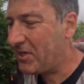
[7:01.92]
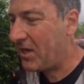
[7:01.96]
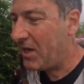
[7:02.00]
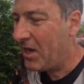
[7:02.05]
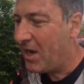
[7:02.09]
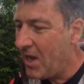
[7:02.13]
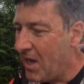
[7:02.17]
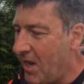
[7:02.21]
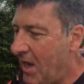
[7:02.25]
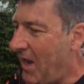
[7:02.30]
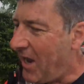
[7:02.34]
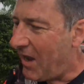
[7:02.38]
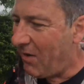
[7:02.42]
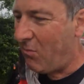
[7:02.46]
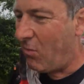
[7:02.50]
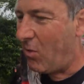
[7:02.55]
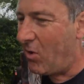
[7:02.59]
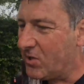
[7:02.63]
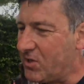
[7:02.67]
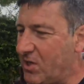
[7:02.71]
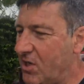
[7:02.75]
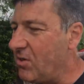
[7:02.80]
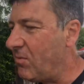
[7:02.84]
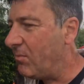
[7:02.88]
it, I've
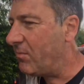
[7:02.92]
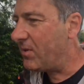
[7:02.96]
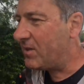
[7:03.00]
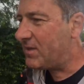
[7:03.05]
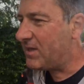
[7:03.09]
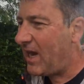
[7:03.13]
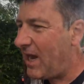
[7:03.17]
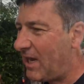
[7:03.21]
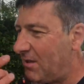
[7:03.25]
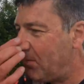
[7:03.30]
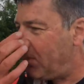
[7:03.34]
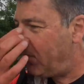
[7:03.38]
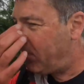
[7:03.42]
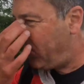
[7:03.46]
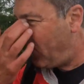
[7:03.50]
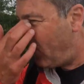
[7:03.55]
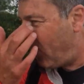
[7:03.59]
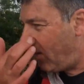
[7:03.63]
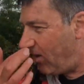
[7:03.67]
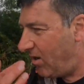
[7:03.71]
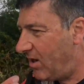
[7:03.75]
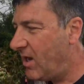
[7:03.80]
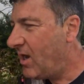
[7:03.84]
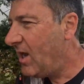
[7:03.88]
walked it a number of times
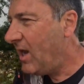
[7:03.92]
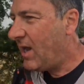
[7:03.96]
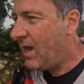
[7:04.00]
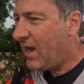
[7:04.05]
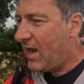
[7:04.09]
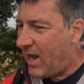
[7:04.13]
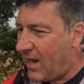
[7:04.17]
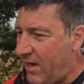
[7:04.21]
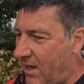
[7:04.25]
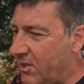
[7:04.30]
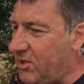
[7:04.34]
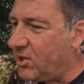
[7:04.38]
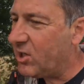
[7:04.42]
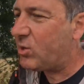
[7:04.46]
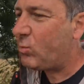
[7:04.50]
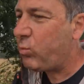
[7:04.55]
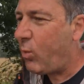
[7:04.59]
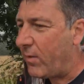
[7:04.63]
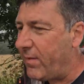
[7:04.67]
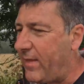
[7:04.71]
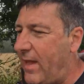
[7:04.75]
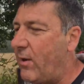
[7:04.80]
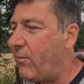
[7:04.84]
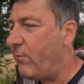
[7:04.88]
before, and I just
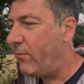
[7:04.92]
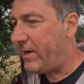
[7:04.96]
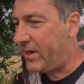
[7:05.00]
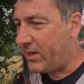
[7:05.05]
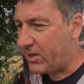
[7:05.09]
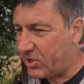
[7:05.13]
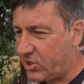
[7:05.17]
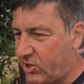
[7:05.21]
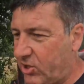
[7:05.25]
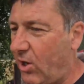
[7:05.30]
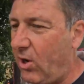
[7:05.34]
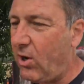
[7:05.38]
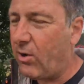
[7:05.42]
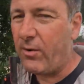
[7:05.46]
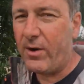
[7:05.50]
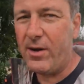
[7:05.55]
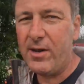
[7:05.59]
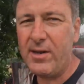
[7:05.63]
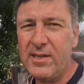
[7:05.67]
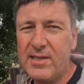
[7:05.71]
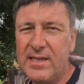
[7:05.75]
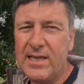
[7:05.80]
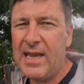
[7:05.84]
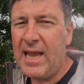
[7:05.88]
want that
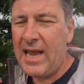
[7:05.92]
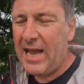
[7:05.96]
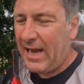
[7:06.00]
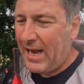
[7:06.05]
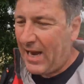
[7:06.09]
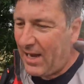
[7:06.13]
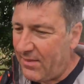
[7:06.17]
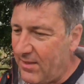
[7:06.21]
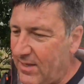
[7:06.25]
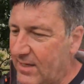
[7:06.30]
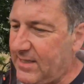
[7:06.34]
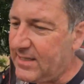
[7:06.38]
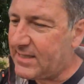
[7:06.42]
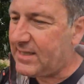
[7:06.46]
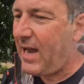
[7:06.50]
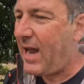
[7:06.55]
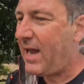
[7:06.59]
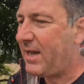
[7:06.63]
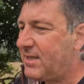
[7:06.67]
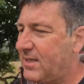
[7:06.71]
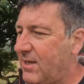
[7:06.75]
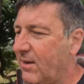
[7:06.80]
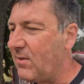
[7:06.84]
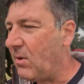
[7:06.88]
reassurance and the
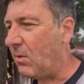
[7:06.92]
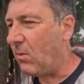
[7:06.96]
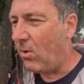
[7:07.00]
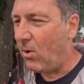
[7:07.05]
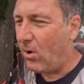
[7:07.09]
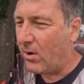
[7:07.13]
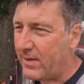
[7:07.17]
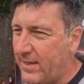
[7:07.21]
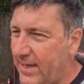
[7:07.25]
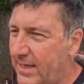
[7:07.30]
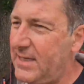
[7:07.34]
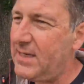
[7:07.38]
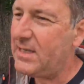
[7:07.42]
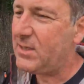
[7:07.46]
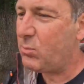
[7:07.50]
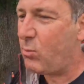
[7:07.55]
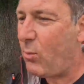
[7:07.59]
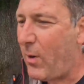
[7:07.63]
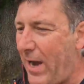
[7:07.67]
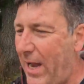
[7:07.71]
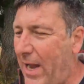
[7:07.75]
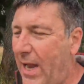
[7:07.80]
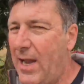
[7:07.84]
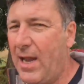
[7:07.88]
stats of the walk. This is
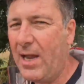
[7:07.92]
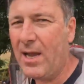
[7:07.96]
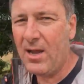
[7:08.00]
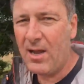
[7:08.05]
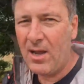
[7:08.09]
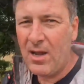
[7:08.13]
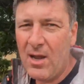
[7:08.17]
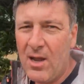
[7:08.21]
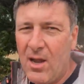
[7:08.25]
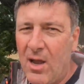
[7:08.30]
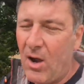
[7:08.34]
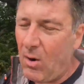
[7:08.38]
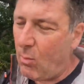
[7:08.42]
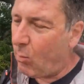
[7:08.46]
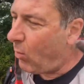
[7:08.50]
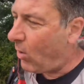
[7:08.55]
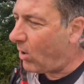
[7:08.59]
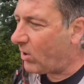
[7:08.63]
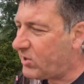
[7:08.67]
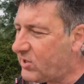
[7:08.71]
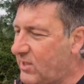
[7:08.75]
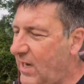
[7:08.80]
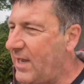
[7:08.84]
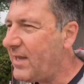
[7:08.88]
where a
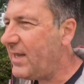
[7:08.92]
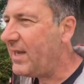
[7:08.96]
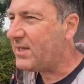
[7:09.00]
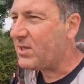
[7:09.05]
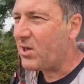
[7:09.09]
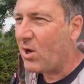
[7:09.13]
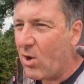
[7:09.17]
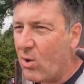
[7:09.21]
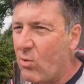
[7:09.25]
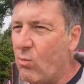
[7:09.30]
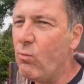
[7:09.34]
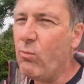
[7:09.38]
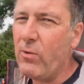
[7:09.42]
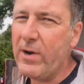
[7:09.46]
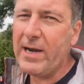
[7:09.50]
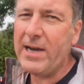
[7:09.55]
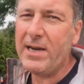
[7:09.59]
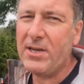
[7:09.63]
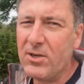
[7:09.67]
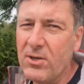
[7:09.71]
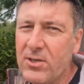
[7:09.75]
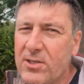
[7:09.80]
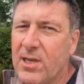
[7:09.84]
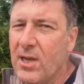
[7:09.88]
watch like this really
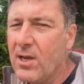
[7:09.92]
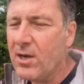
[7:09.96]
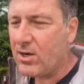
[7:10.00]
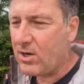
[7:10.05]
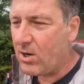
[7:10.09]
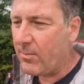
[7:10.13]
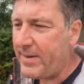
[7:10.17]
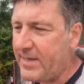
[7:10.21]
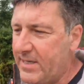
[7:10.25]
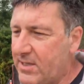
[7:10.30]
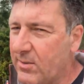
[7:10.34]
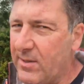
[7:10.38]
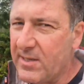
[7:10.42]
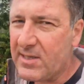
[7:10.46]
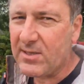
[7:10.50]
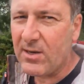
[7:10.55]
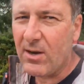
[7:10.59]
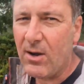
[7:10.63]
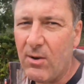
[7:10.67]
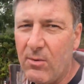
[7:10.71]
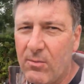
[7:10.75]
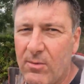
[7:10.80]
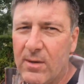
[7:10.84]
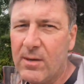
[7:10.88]
does come into its
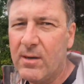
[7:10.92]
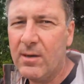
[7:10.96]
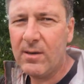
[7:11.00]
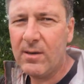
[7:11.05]
own.